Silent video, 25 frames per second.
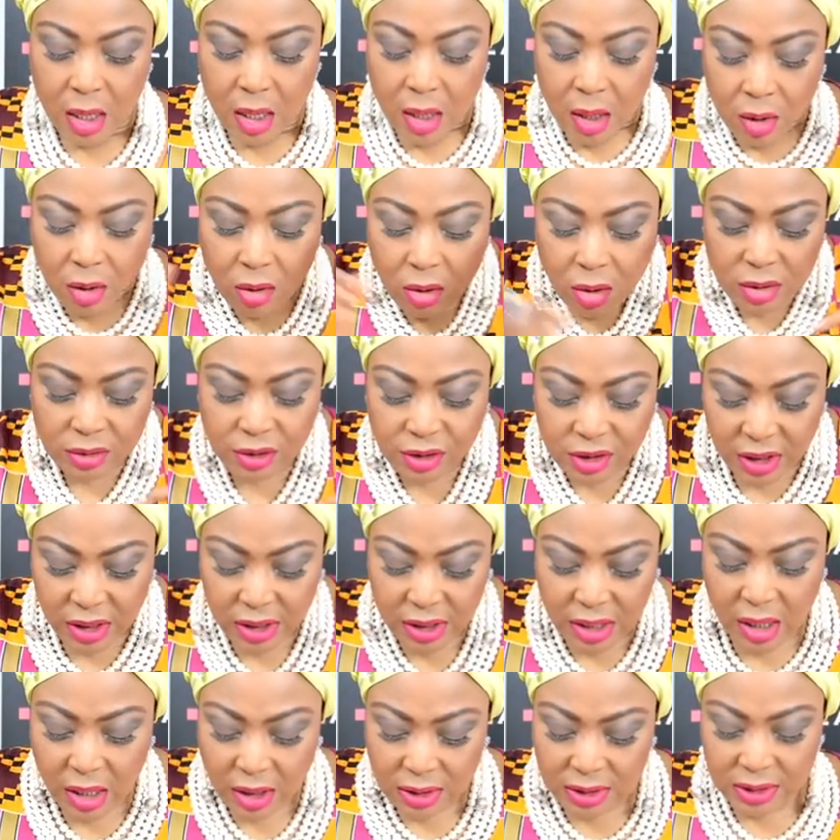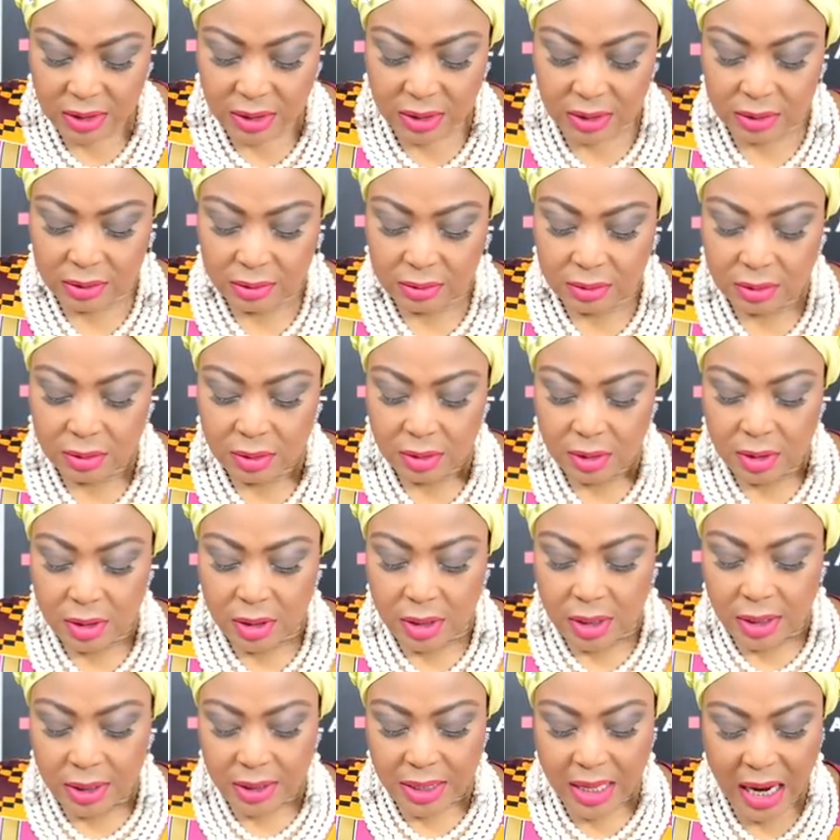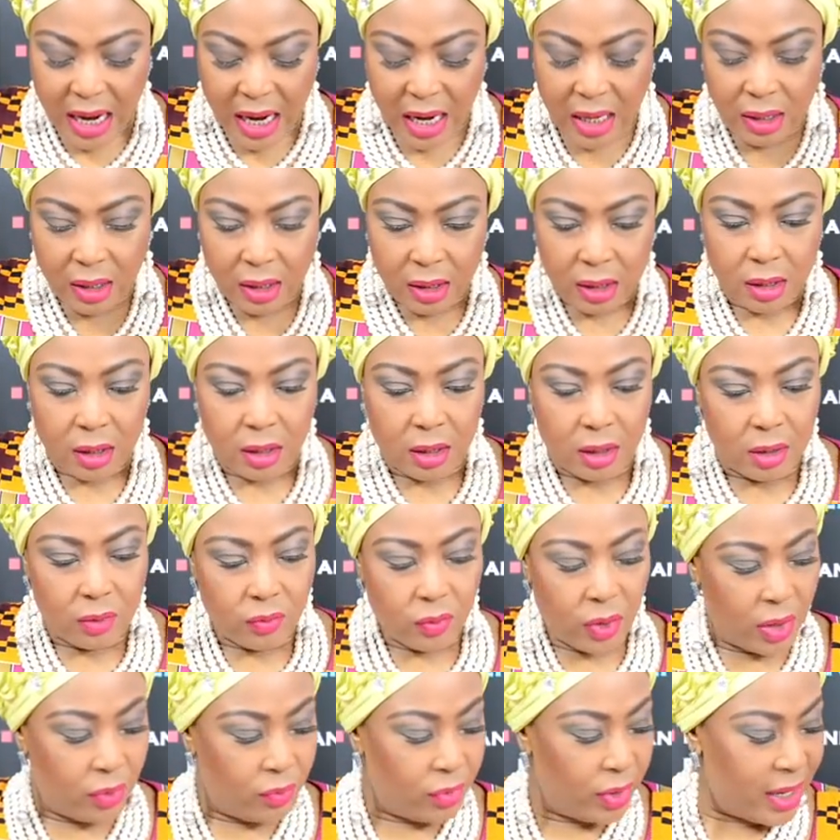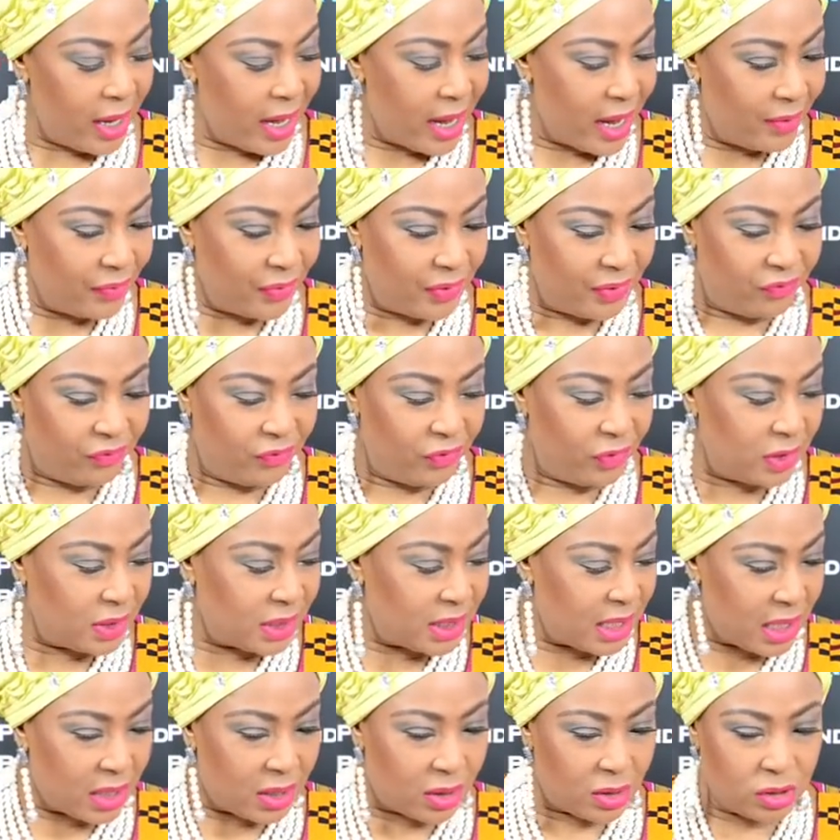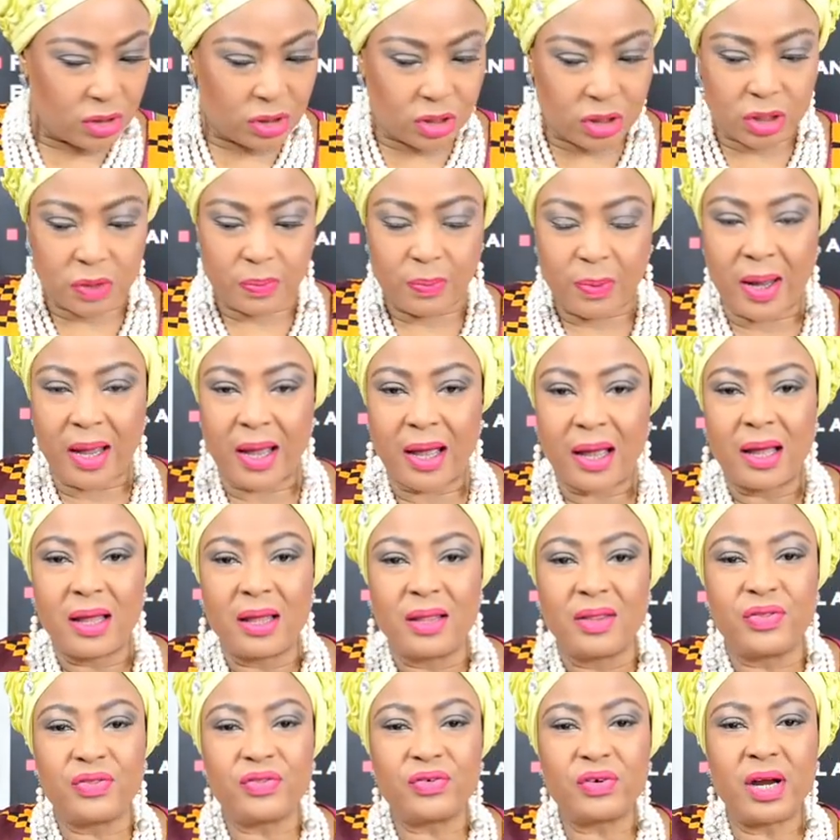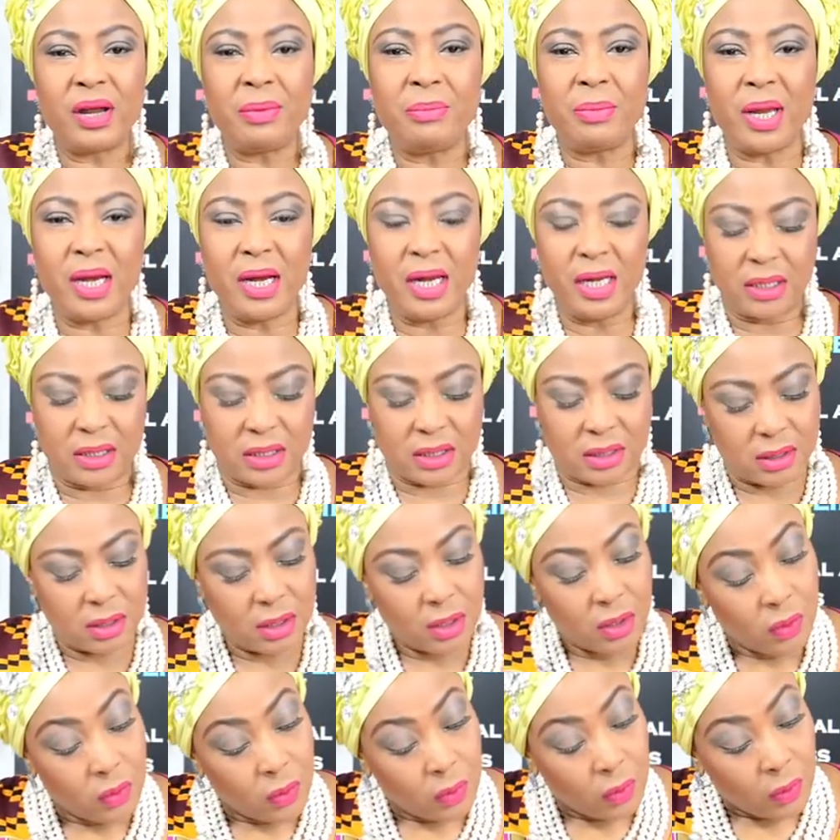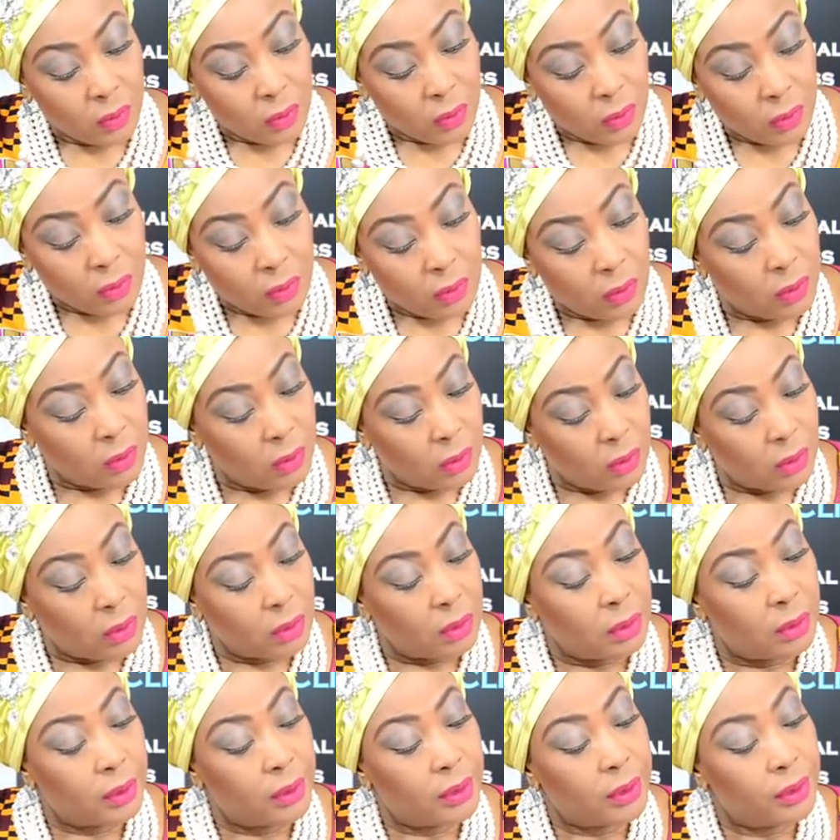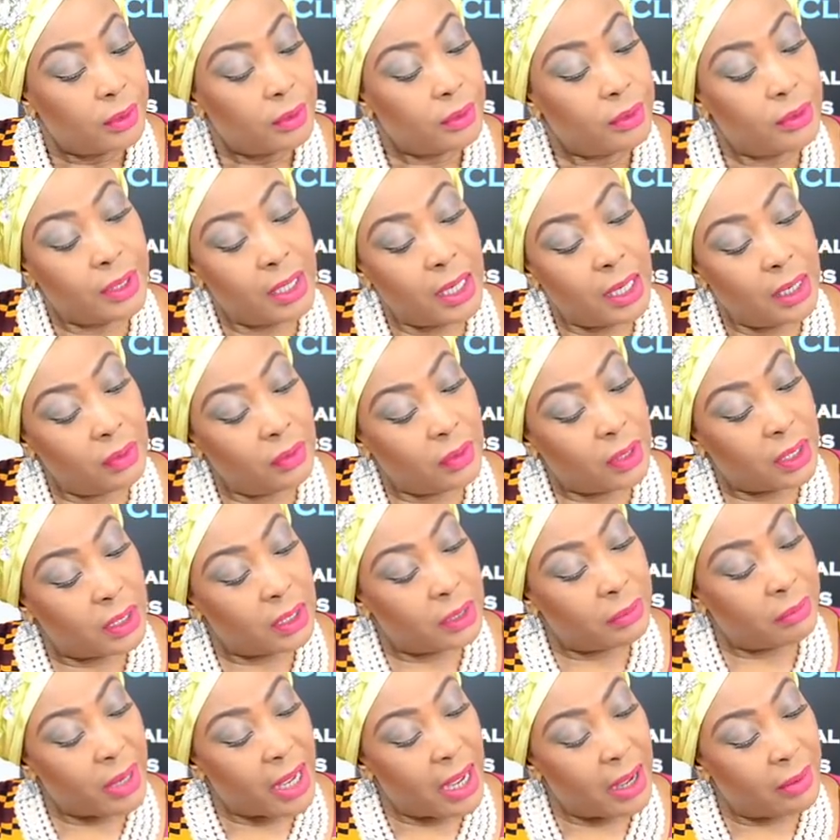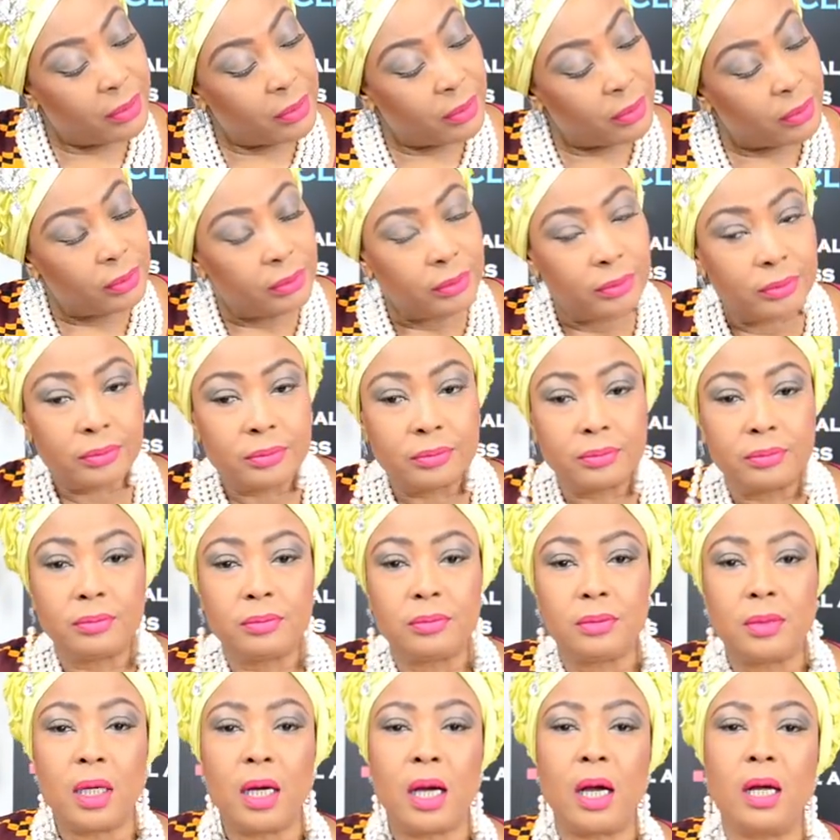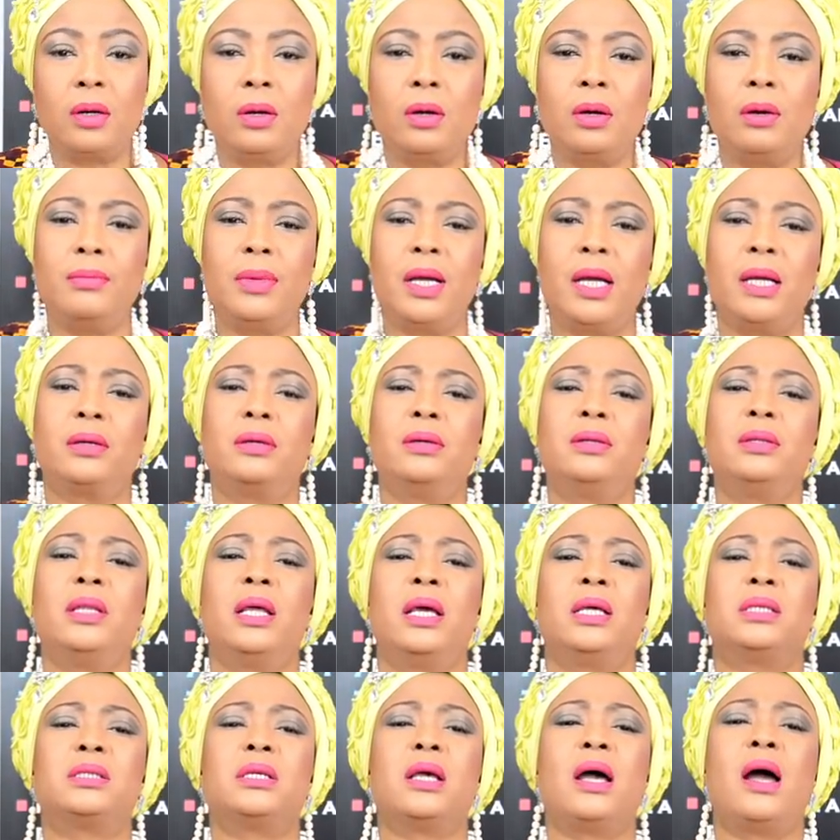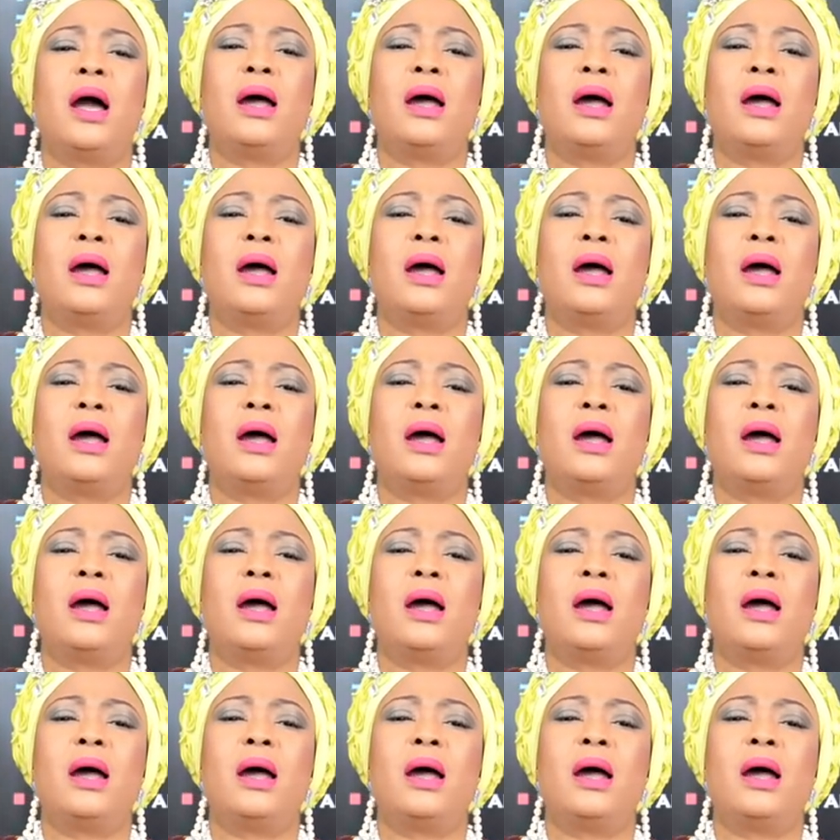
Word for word: Continuously. Then, when we have the few seconds to spare, three minutes, you then look at the Bible. And oh my goodness, I